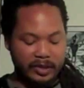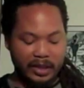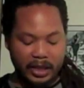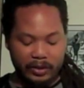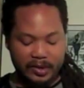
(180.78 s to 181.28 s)

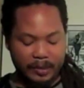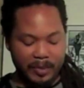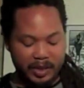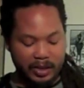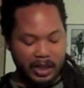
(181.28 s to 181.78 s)
this guilt and
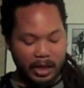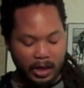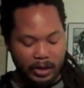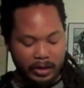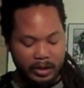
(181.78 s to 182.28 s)
mentally
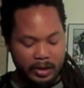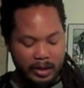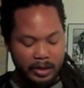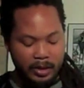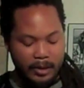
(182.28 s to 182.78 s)
hurt.
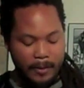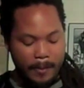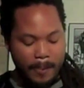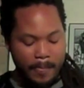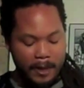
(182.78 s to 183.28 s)

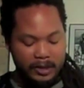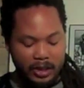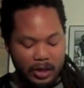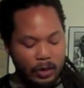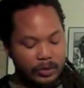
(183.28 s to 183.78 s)

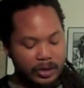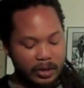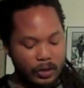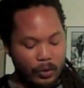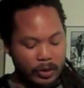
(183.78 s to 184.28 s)
She goes to
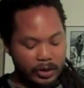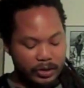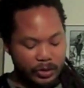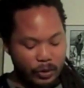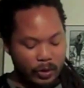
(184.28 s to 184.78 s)
the corner
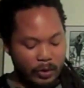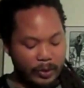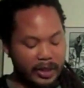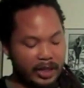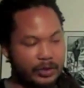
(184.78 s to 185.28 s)
store
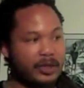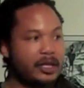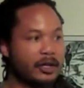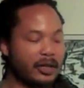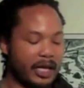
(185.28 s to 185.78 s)
where they treat
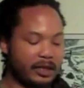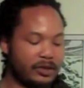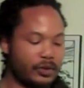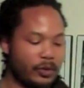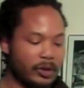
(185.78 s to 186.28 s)
her like
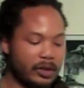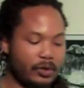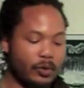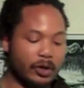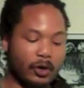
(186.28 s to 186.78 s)
the corner
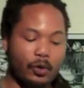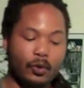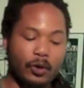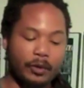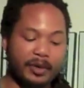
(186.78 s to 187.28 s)

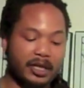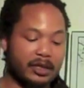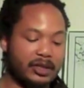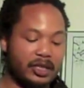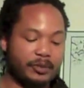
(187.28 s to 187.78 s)
whore
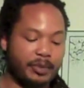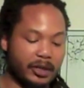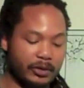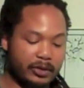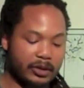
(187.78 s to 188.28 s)
because she's
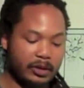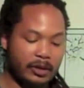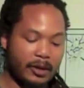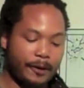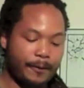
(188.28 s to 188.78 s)
built.
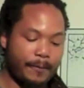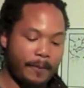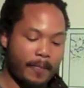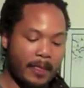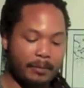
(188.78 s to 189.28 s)

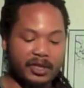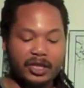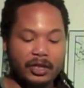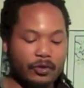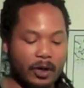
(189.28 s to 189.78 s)
But
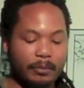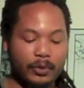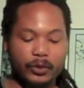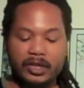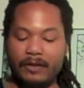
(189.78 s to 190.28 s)
she
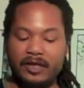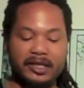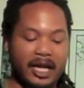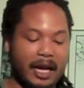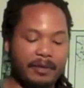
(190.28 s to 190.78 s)
crumbles every
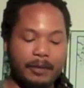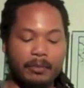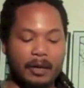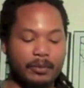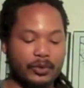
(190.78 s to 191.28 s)
time he
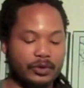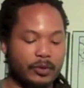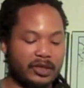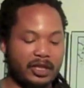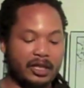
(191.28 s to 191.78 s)
mumbles
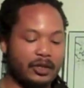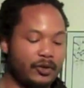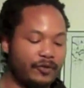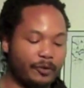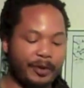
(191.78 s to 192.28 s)
what she can
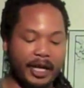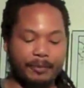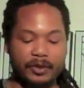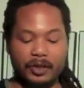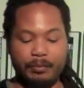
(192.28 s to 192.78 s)
do for
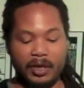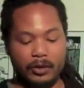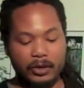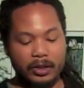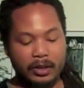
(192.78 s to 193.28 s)
Pampers and
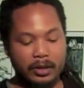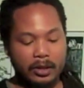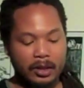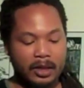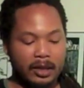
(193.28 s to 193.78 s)
milk.
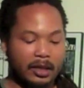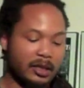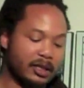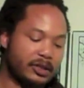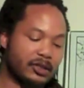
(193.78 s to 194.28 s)

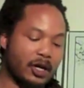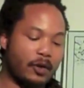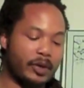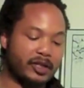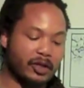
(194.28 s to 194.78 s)
This is
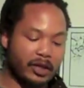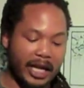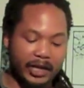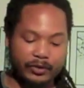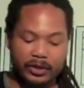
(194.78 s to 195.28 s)
always her
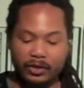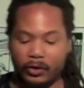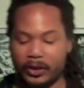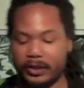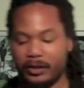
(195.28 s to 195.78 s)
last
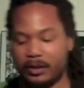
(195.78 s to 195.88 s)
resort.